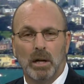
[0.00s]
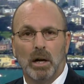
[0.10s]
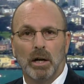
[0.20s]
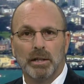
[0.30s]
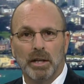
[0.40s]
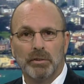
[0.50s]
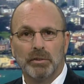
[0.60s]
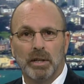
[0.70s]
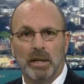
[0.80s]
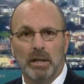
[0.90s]
Our guests
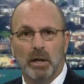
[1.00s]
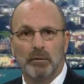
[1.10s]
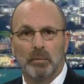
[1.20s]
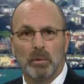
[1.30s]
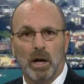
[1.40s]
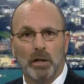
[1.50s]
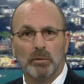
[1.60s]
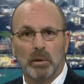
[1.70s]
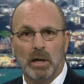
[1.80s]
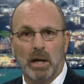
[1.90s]
today are from
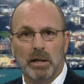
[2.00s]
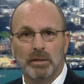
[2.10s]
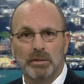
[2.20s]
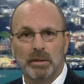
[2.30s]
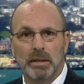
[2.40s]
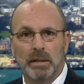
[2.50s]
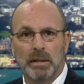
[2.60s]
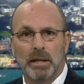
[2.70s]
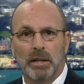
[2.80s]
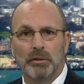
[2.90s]
Cogswell College
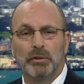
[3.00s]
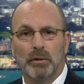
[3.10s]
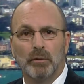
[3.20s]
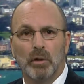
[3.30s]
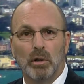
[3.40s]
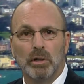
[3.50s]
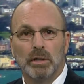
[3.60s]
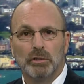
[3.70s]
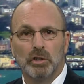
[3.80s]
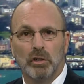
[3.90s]
and Silver Oak
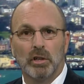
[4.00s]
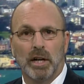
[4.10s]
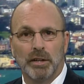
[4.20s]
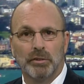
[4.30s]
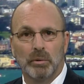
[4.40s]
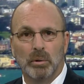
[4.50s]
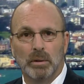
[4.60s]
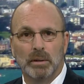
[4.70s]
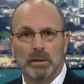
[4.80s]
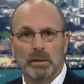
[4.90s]
Charter High School
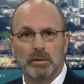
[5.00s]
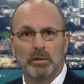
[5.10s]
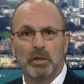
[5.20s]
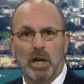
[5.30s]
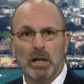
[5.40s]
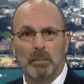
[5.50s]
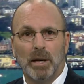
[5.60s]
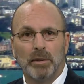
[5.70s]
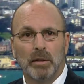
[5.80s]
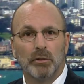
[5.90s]
to talk
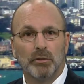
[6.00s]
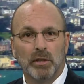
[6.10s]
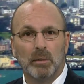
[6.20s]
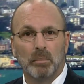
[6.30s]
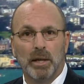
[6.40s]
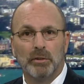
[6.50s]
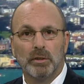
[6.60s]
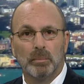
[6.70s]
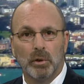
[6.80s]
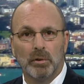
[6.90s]
about their
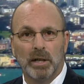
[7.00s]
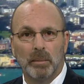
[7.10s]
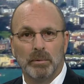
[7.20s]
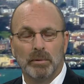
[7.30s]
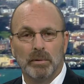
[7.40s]
STEAM-based programs.